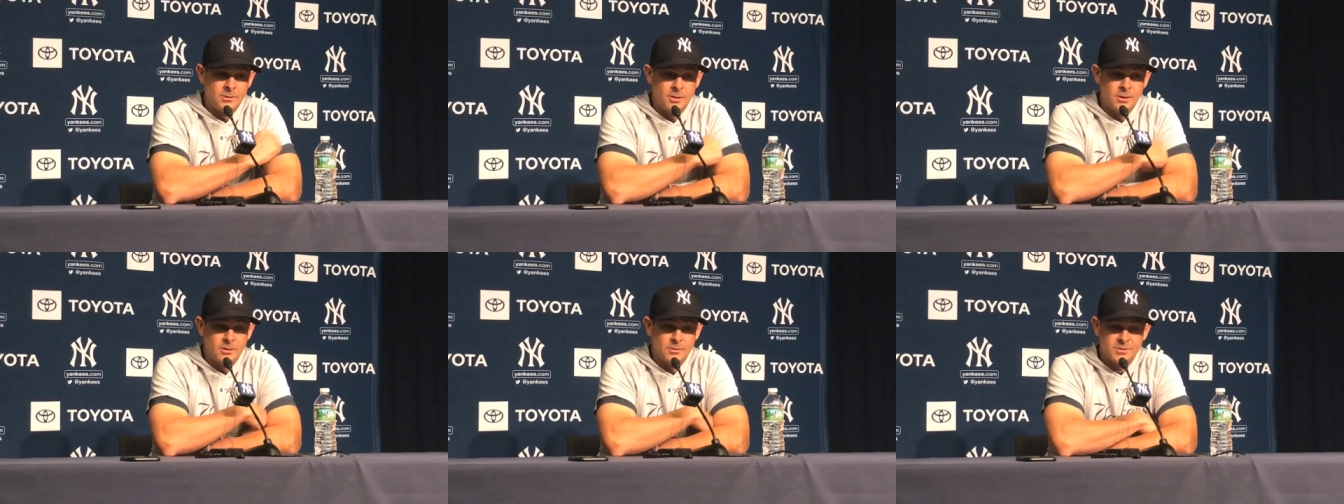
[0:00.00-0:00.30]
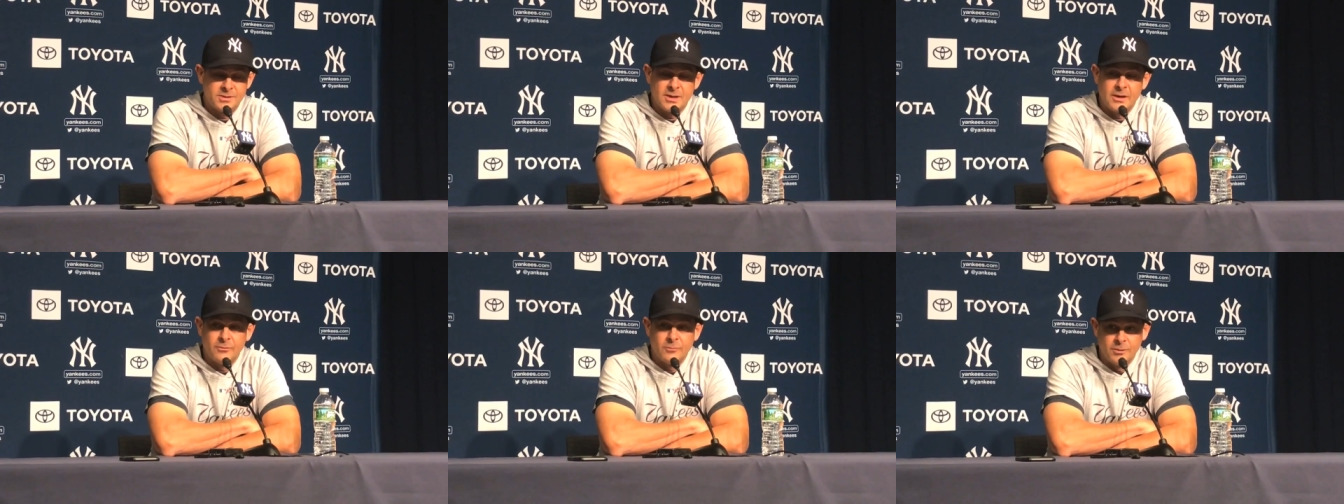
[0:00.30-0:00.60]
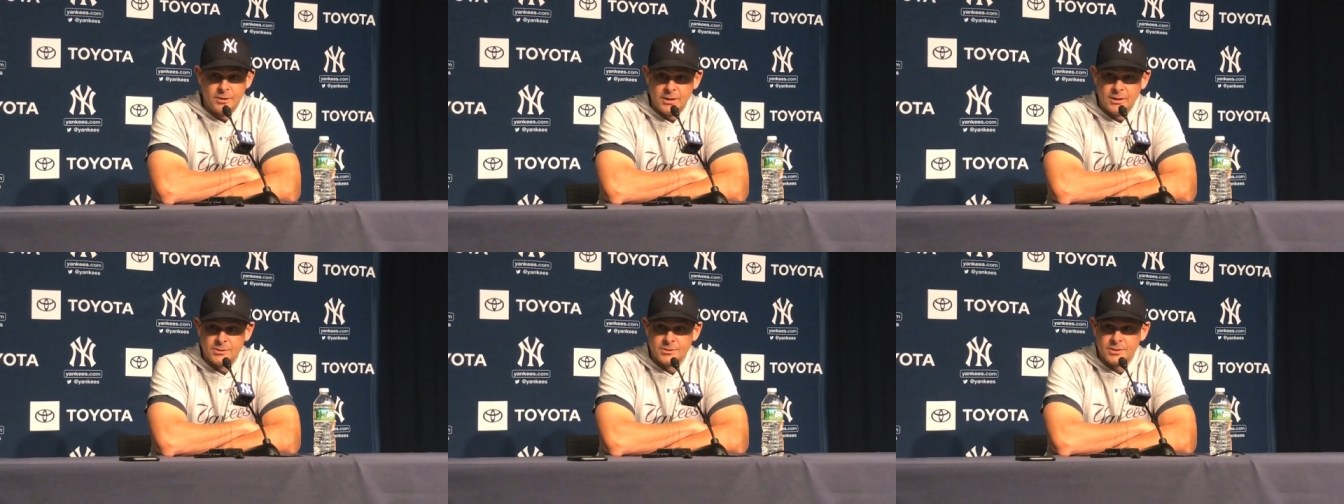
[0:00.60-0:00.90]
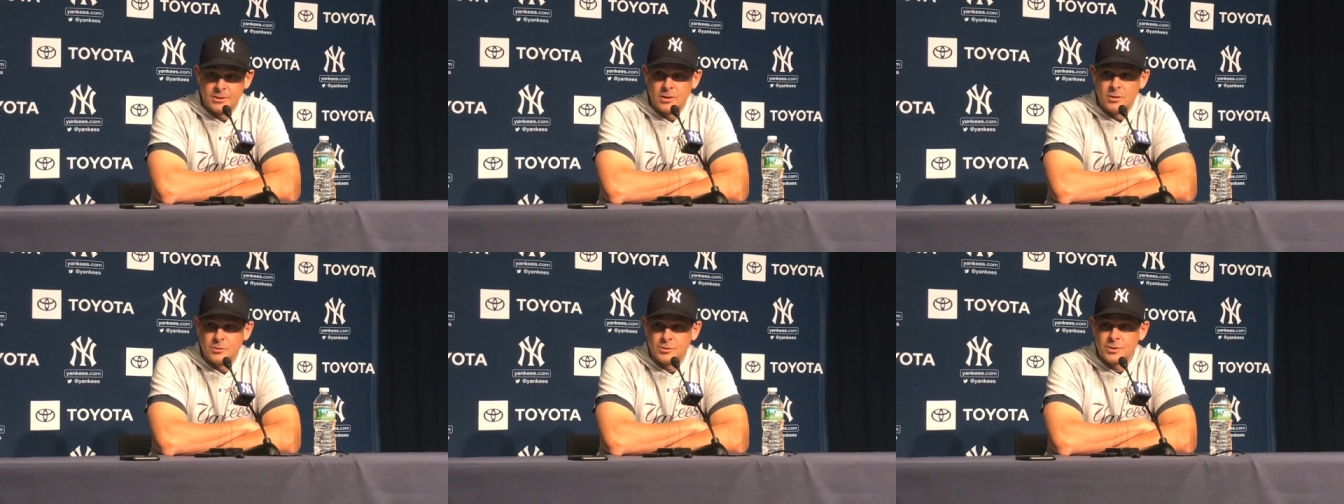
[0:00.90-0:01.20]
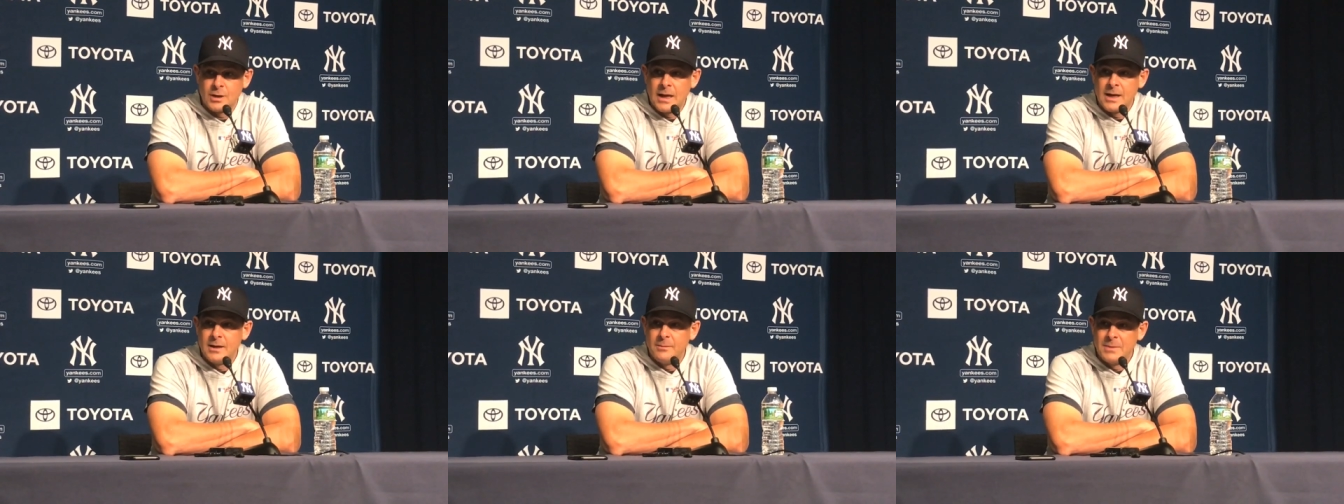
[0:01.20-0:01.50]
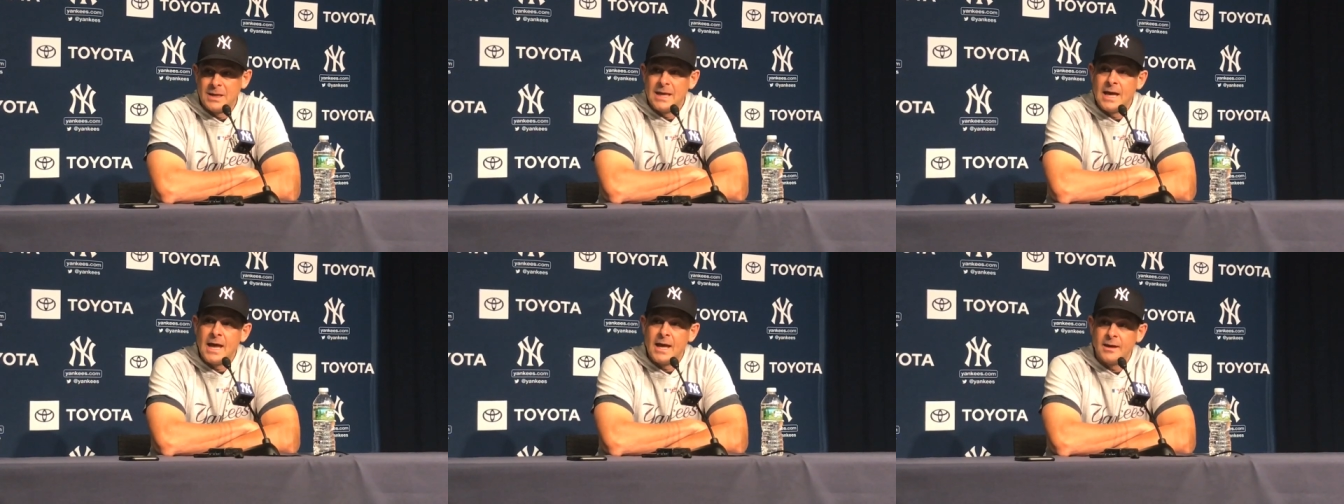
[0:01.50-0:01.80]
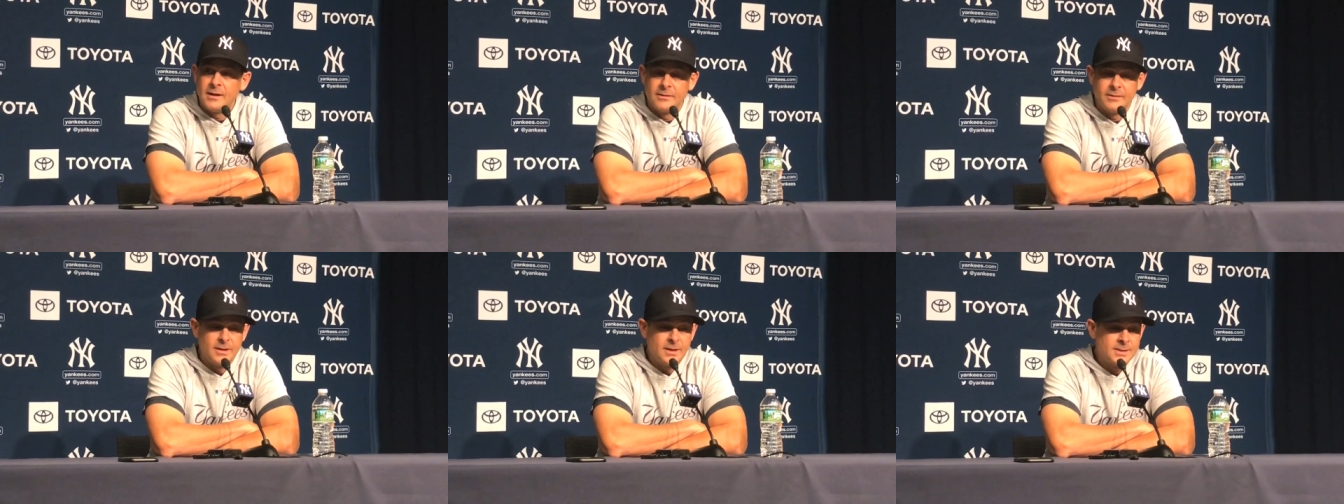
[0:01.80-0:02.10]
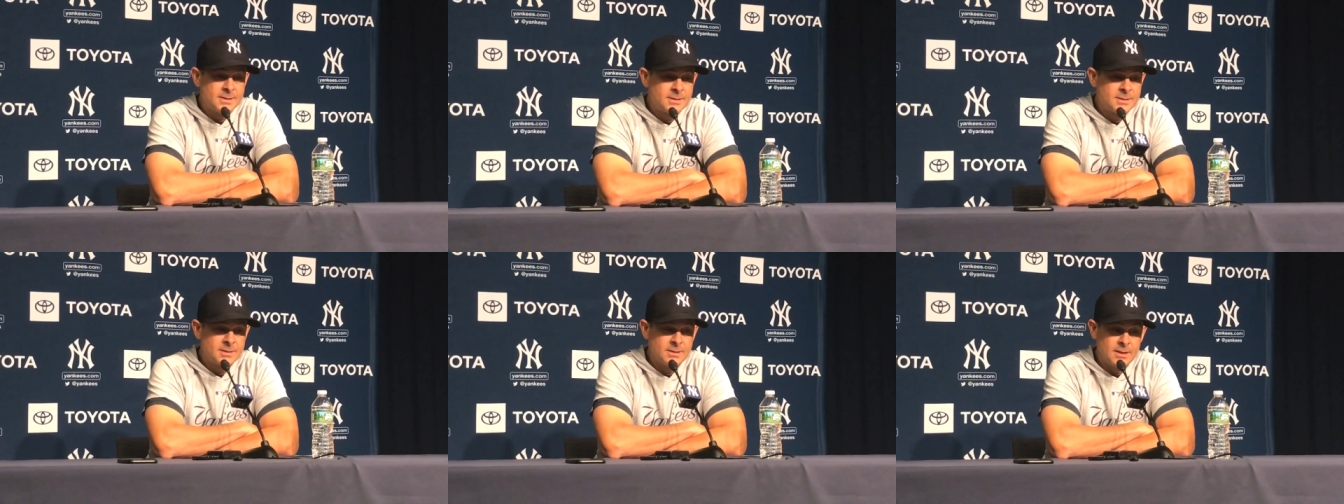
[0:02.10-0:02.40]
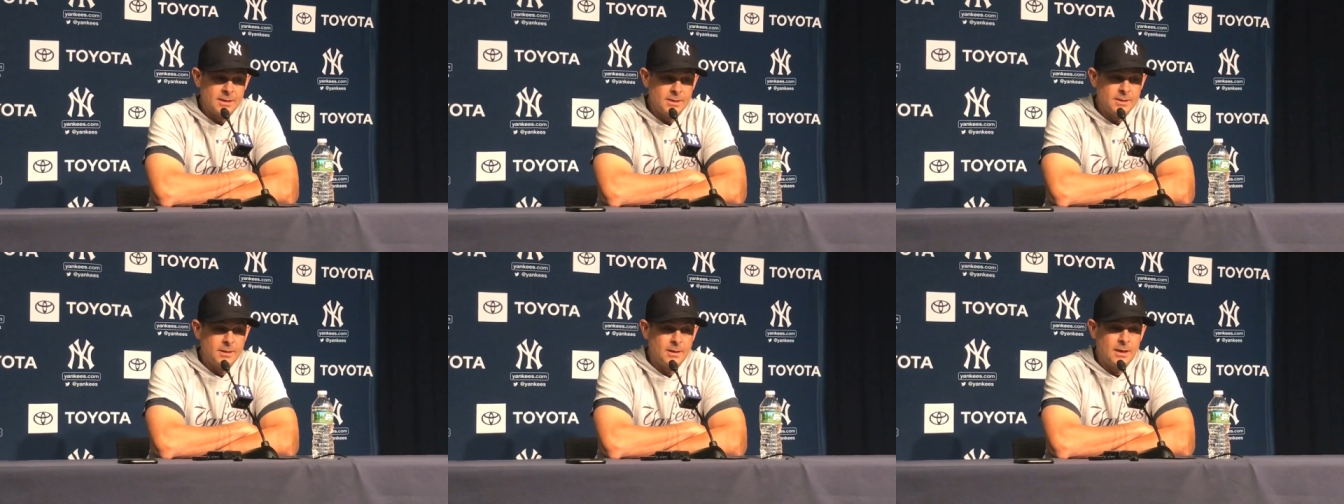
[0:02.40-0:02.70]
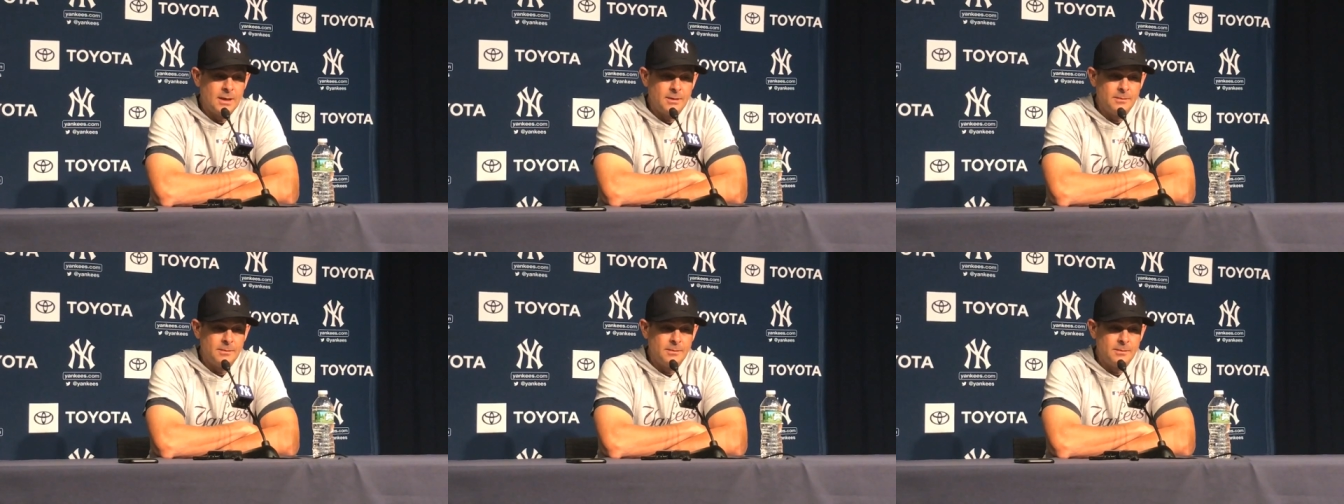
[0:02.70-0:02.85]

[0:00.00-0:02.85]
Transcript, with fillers: you know, several years ago trying to be ahead of this and,